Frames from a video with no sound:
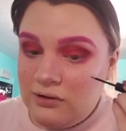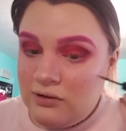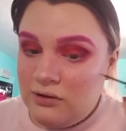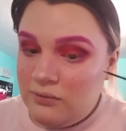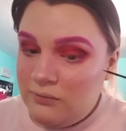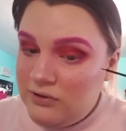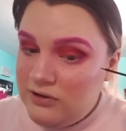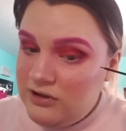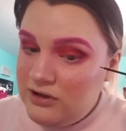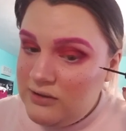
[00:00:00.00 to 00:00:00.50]

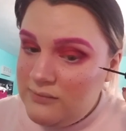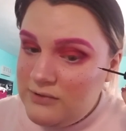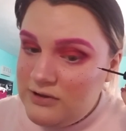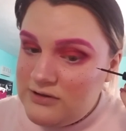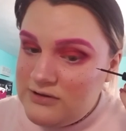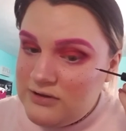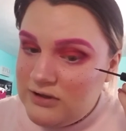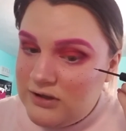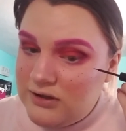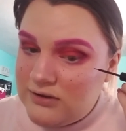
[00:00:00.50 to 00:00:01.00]
One time that
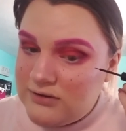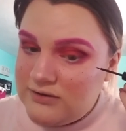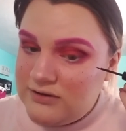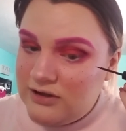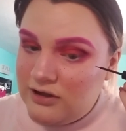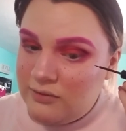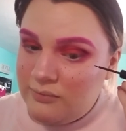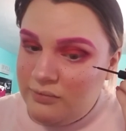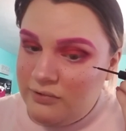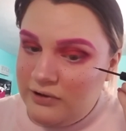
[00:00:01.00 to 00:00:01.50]
song
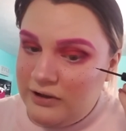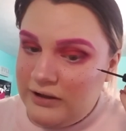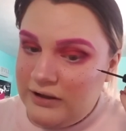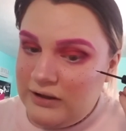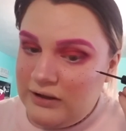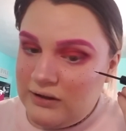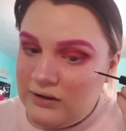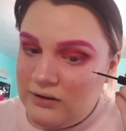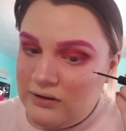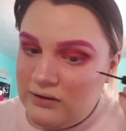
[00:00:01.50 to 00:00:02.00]
started
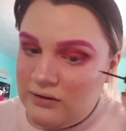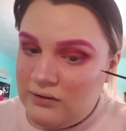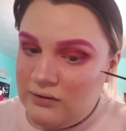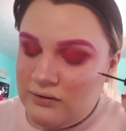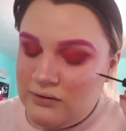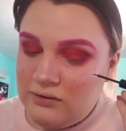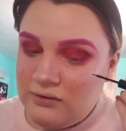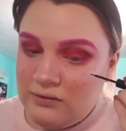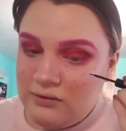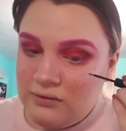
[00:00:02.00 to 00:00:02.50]
playing,
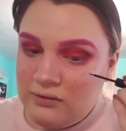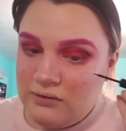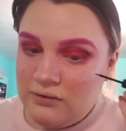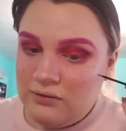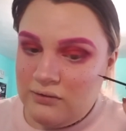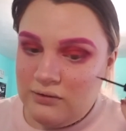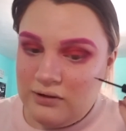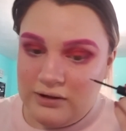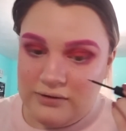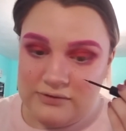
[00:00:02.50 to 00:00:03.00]

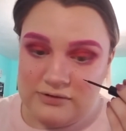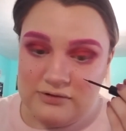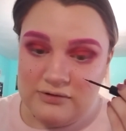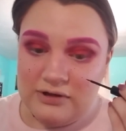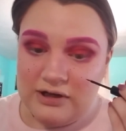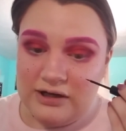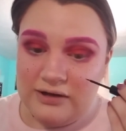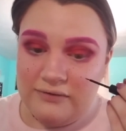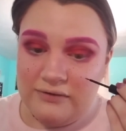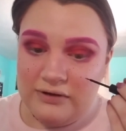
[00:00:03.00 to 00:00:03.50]
and I was
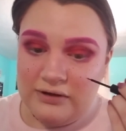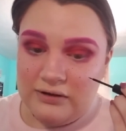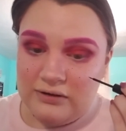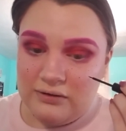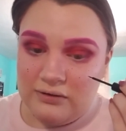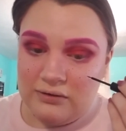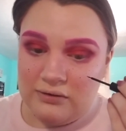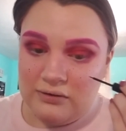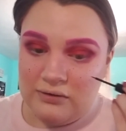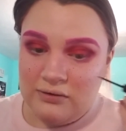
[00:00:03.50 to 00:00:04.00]
driving,
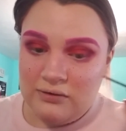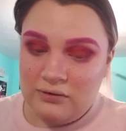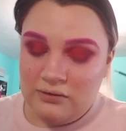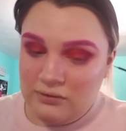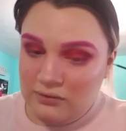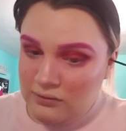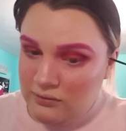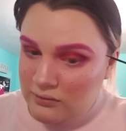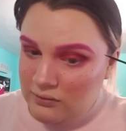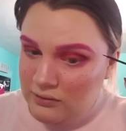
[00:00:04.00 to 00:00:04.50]

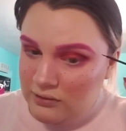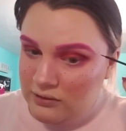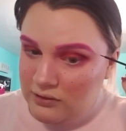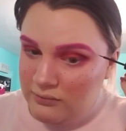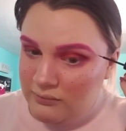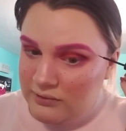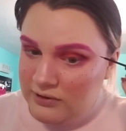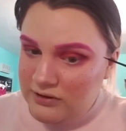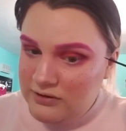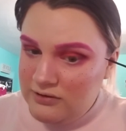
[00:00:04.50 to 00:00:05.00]
and I
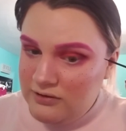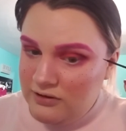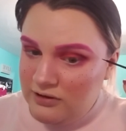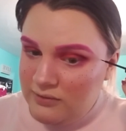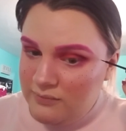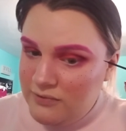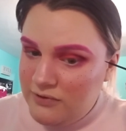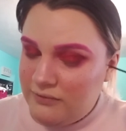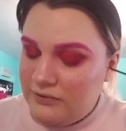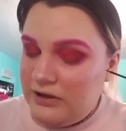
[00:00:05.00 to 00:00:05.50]
wanted to turn
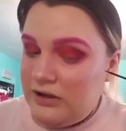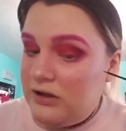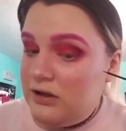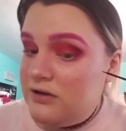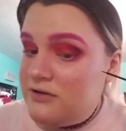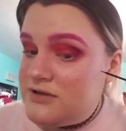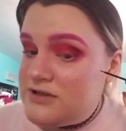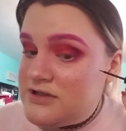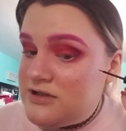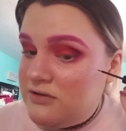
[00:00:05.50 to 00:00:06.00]
up the
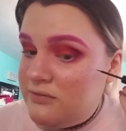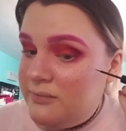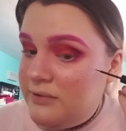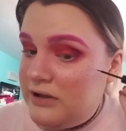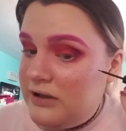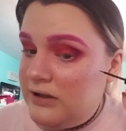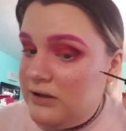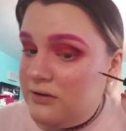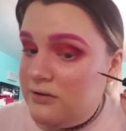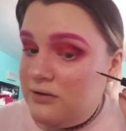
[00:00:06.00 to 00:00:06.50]
radio so
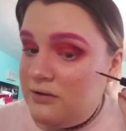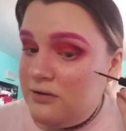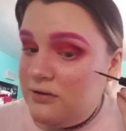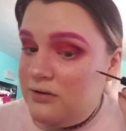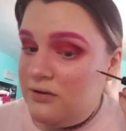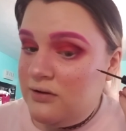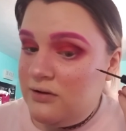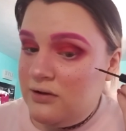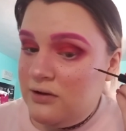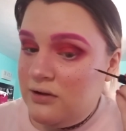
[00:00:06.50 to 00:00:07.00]
bad.
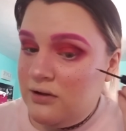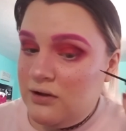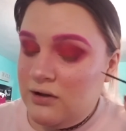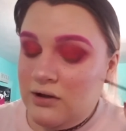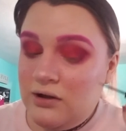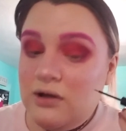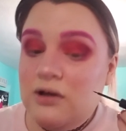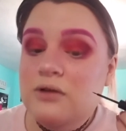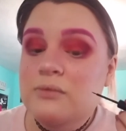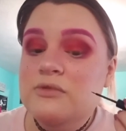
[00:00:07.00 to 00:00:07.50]

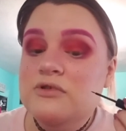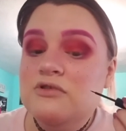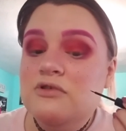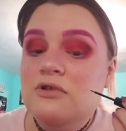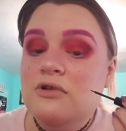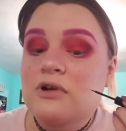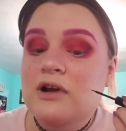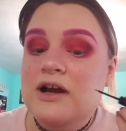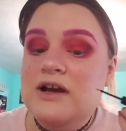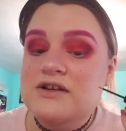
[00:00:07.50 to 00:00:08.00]
Almost
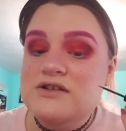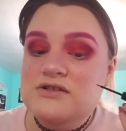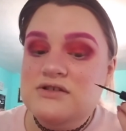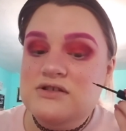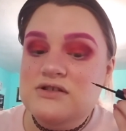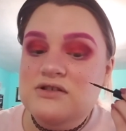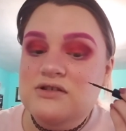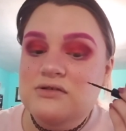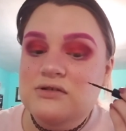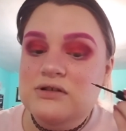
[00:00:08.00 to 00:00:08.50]
crashed
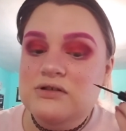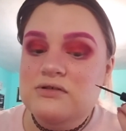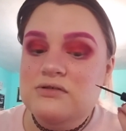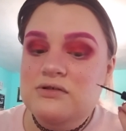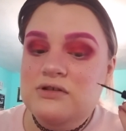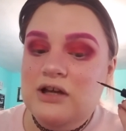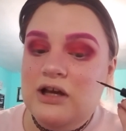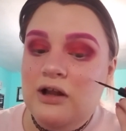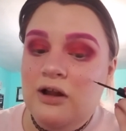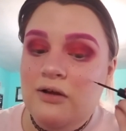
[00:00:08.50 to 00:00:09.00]
into a
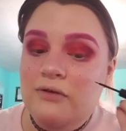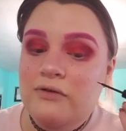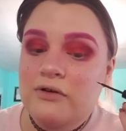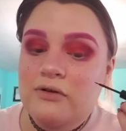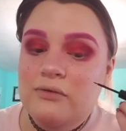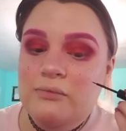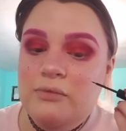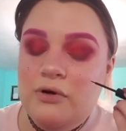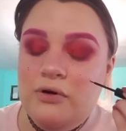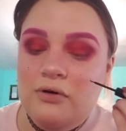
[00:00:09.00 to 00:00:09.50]

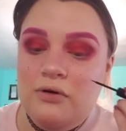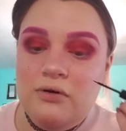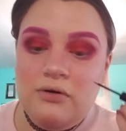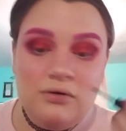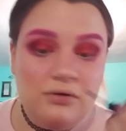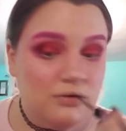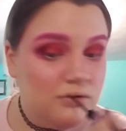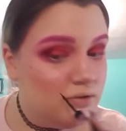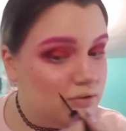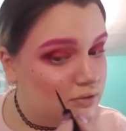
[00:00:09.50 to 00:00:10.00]
telephone pole.
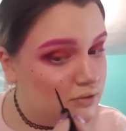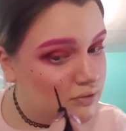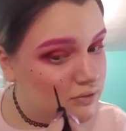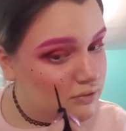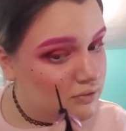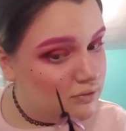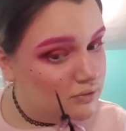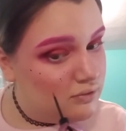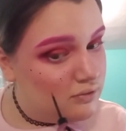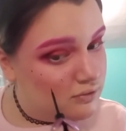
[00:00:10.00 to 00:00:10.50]

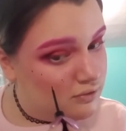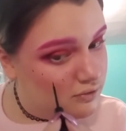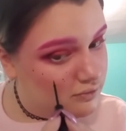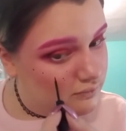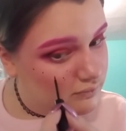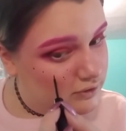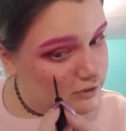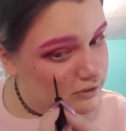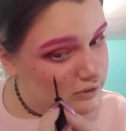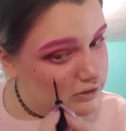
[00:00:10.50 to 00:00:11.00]

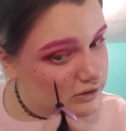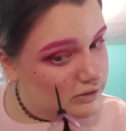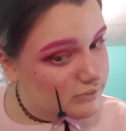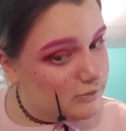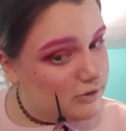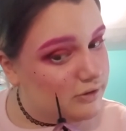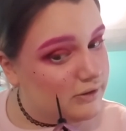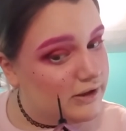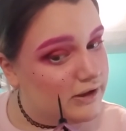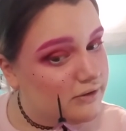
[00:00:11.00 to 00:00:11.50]
Real
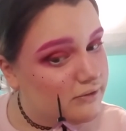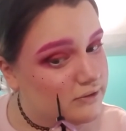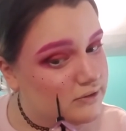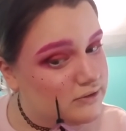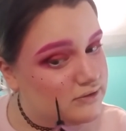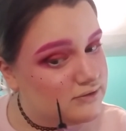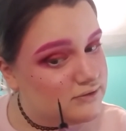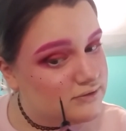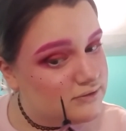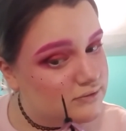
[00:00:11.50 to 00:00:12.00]
emo
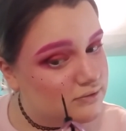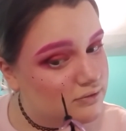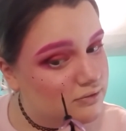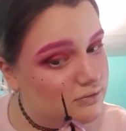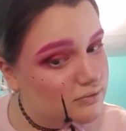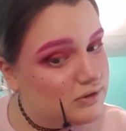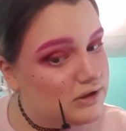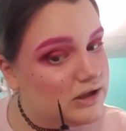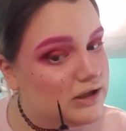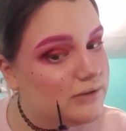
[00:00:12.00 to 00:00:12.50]
hours.
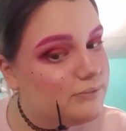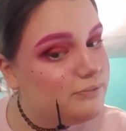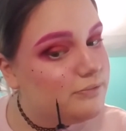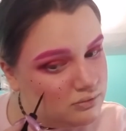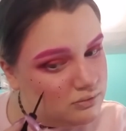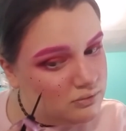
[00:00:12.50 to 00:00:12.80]
Who up?